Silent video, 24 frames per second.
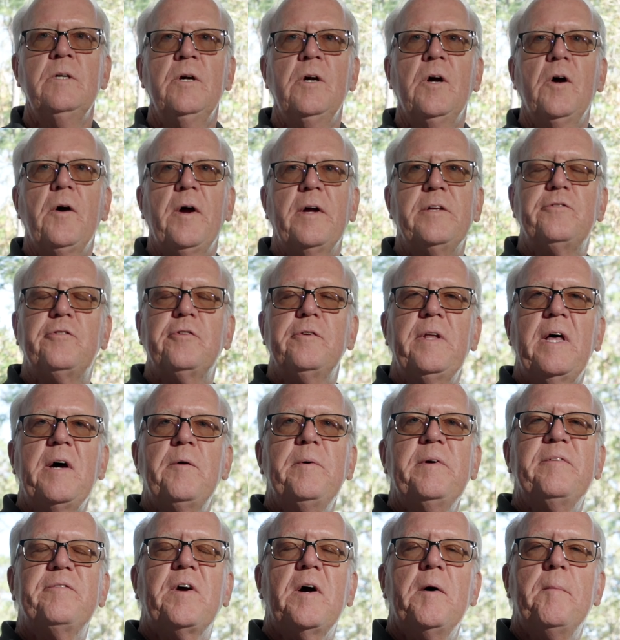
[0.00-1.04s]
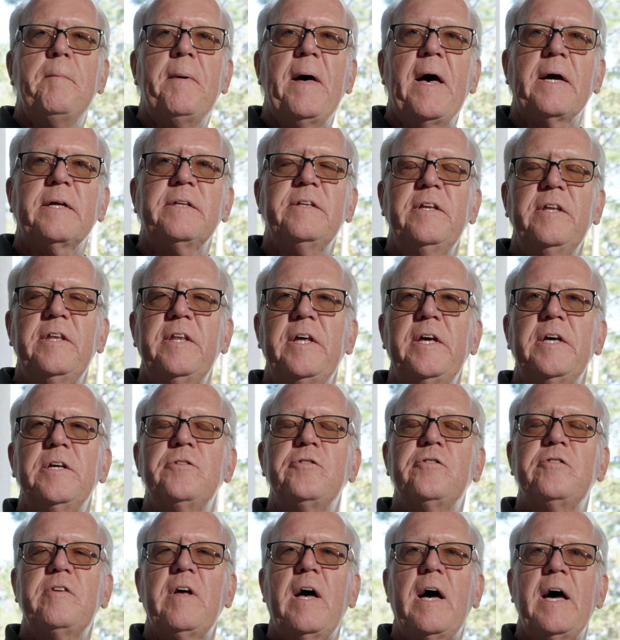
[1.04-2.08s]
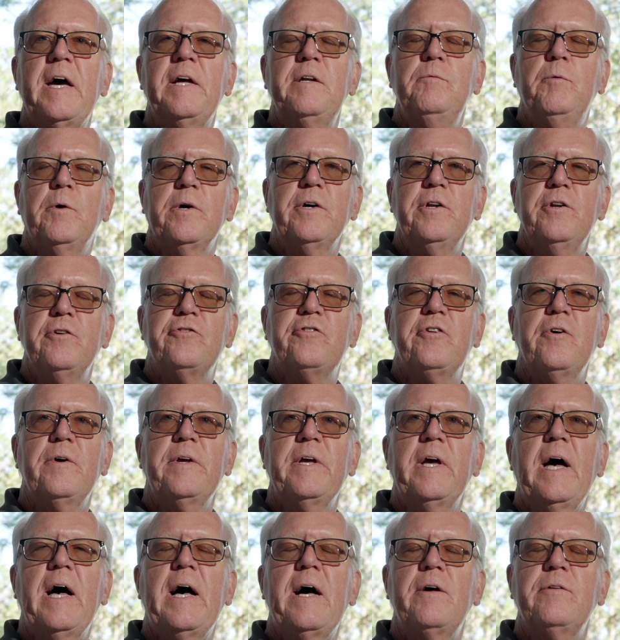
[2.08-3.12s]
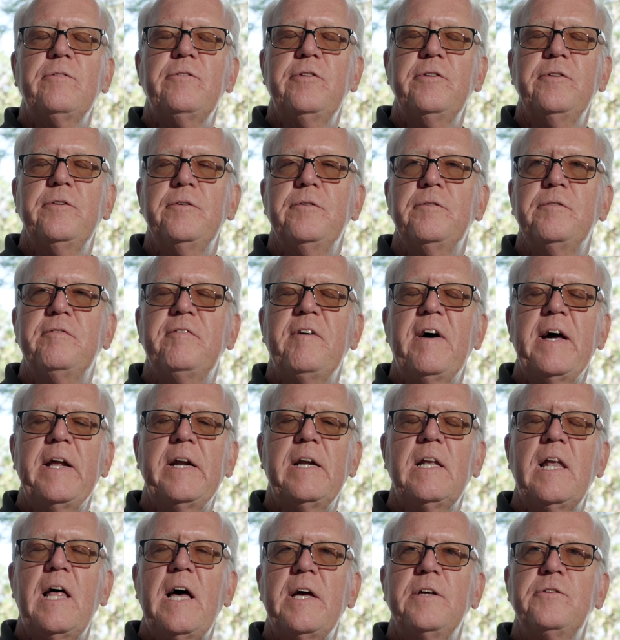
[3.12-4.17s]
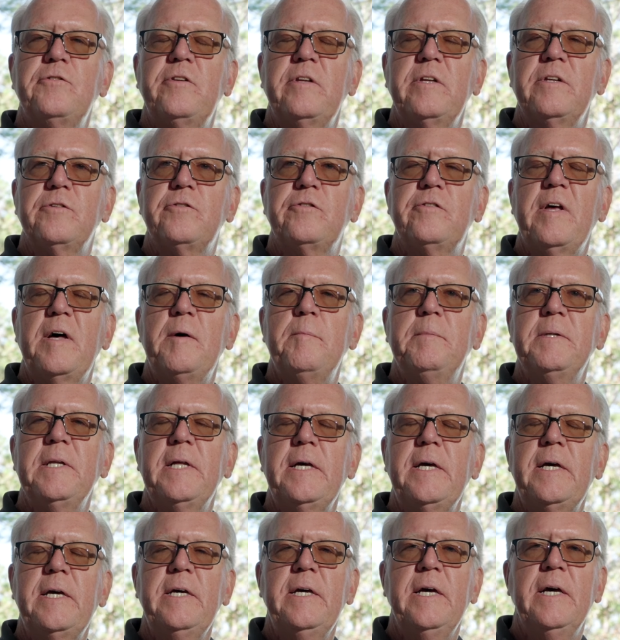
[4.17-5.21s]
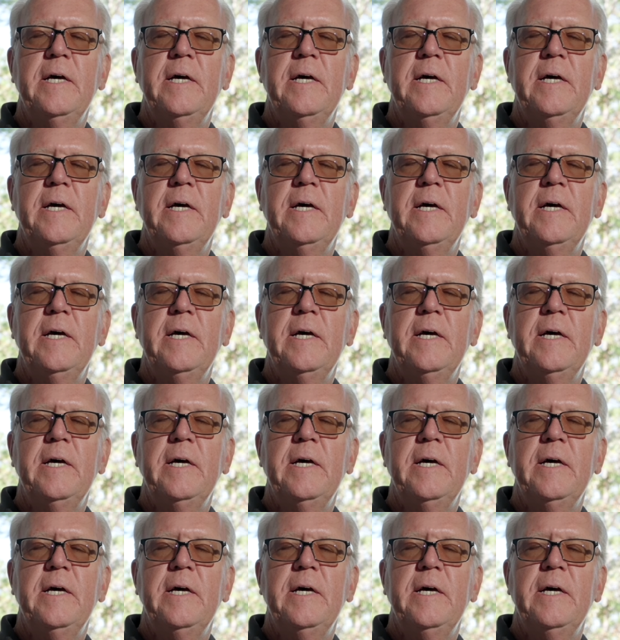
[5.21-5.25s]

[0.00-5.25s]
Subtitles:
All right, so now we've come back to the inside. We're going to show you how to finalize the assembly.